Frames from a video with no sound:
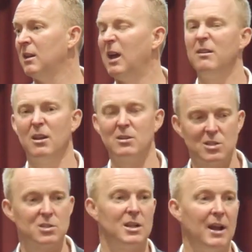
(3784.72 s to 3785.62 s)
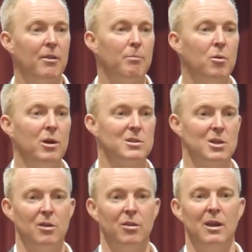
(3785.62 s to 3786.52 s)
and it's just another point. So
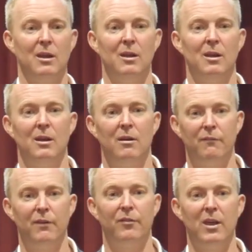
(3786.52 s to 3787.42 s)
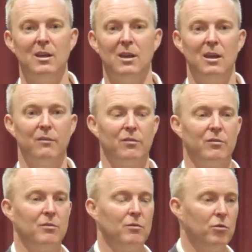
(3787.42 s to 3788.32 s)
you think 15 gifts,
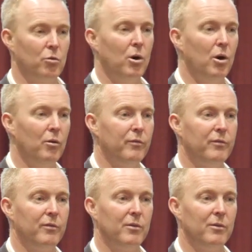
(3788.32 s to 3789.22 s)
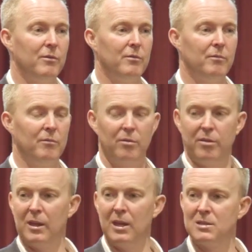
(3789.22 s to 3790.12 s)
12
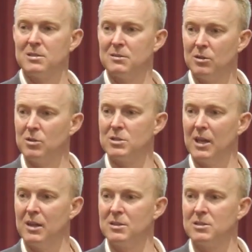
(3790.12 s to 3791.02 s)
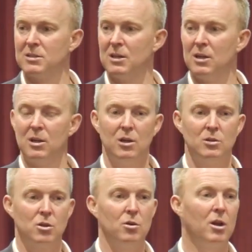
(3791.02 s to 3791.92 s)
thingies, newsletters,
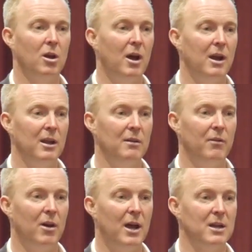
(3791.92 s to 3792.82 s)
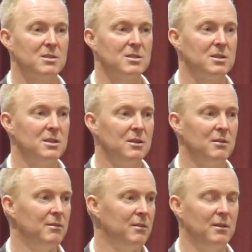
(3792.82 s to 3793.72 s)
two client invites.
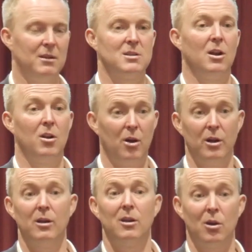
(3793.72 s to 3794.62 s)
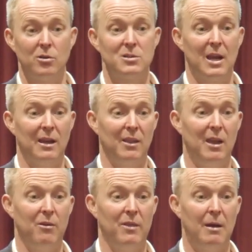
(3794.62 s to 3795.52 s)
There's a lot of contact
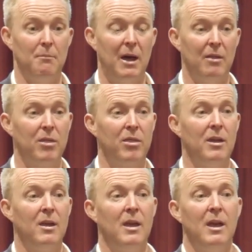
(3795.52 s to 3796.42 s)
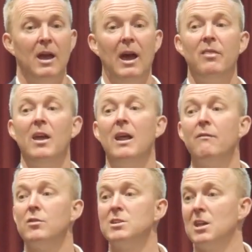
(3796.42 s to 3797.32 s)
there in that month. And then
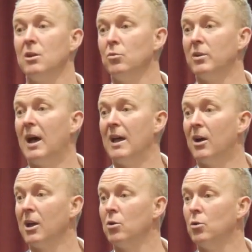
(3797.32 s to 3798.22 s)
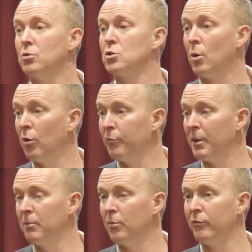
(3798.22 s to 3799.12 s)
every single day I call 12
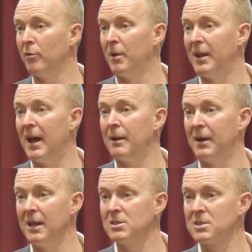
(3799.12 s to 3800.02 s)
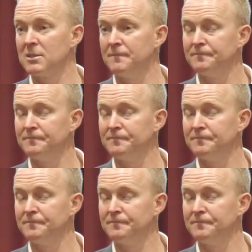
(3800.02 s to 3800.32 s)
people from my database